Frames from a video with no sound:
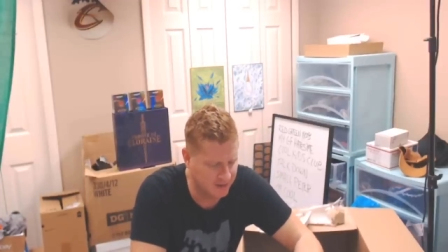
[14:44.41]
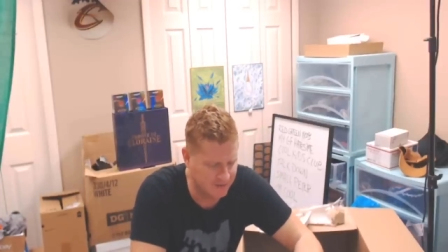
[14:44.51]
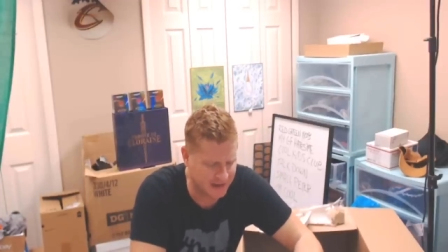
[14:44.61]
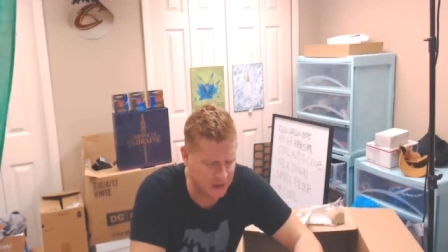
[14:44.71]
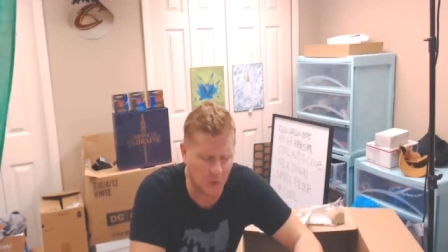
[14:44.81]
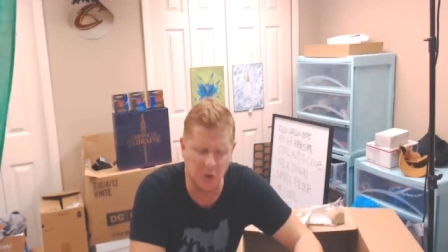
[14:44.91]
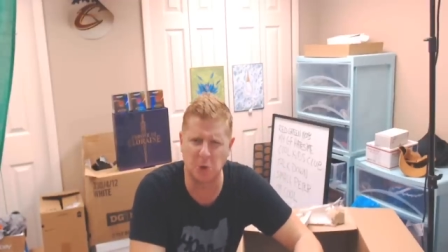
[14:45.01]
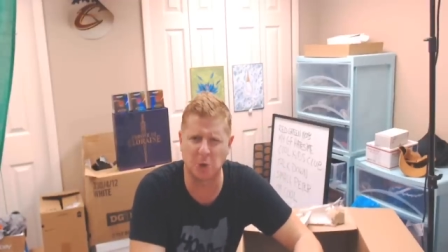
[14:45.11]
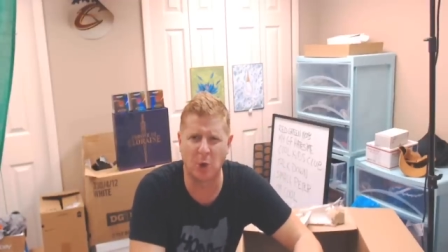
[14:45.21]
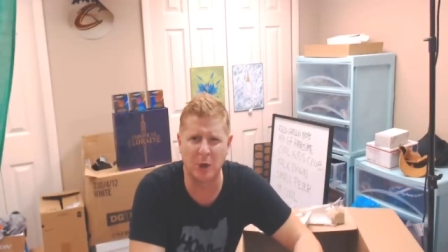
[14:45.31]
Like, you, where's
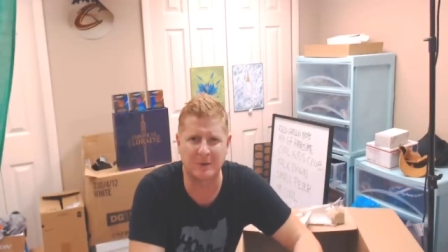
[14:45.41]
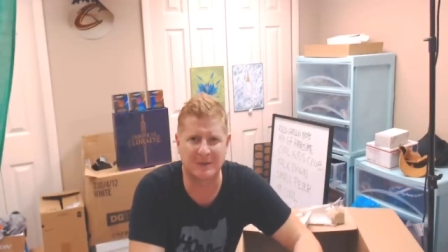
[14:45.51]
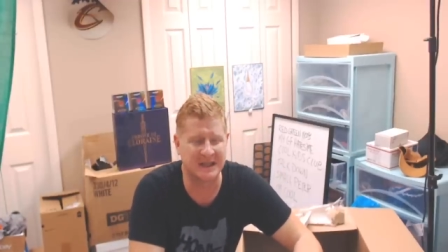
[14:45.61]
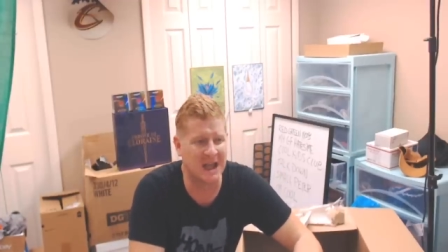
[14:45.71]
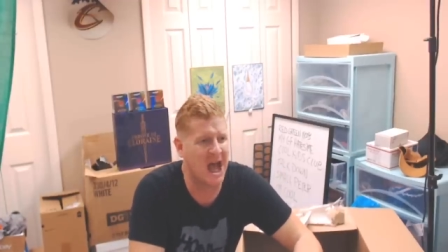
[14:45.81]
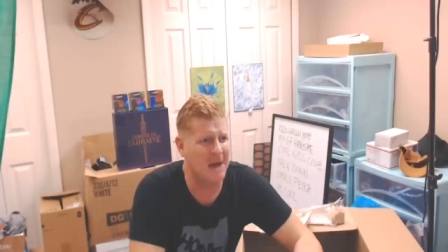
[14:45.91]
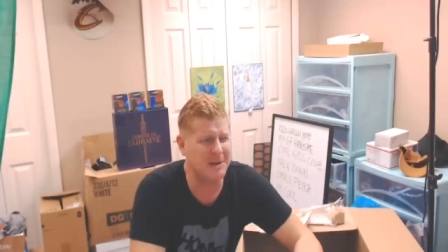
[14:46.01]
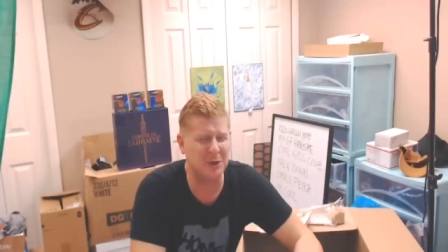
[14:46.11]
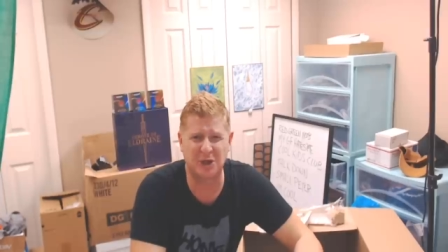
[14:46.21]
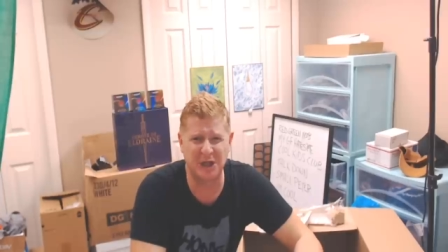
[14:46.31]
your loyalty? I
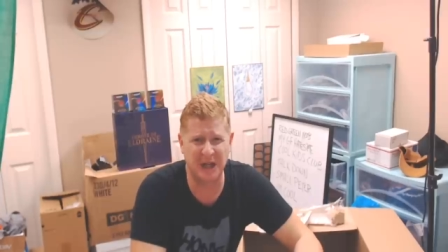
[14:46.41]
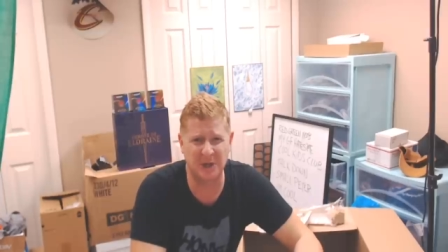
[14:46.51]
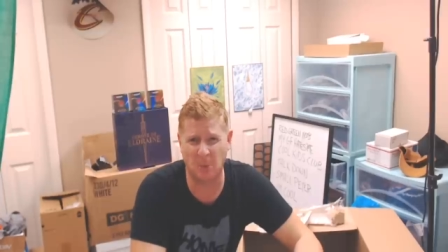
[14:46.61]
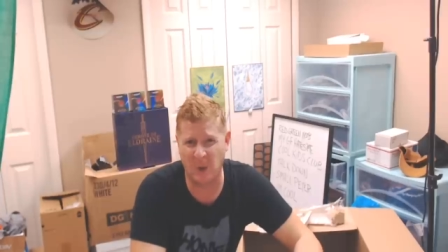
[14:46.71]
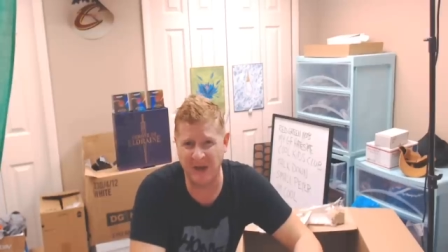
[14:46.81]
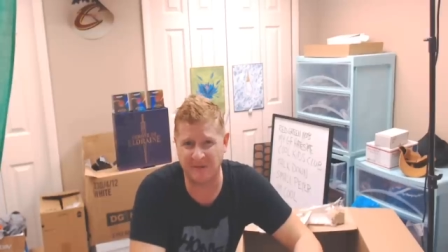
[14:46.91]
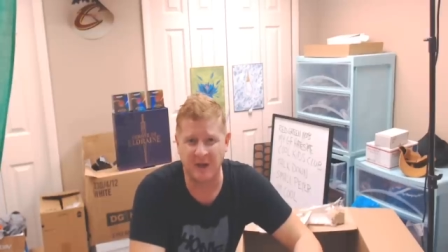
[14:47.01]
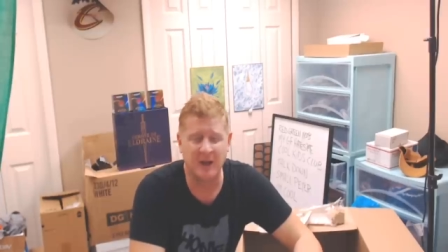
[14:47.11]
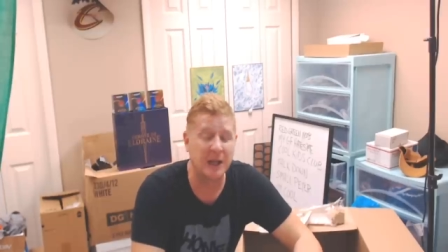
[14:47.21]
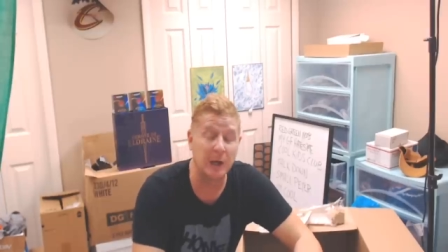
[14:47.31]
bet you cheat on your wife.
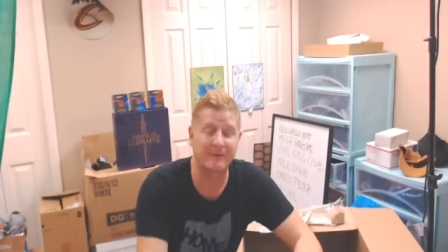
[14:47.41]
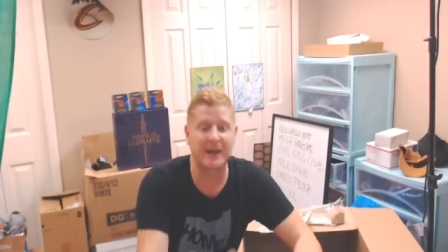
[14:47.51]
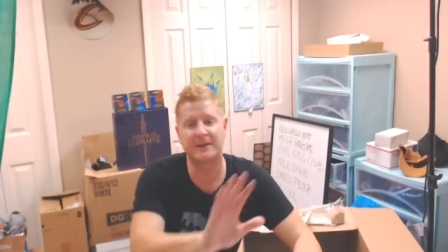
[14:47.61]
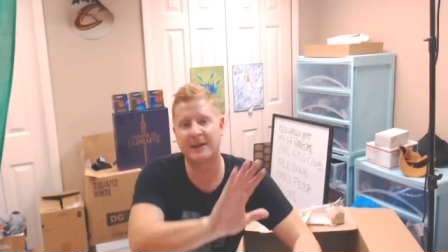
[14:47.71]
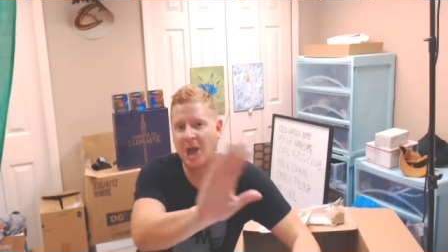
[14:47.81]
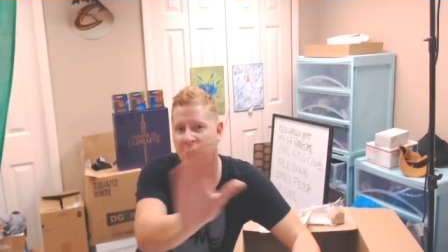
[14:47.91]
You know, like that. That's,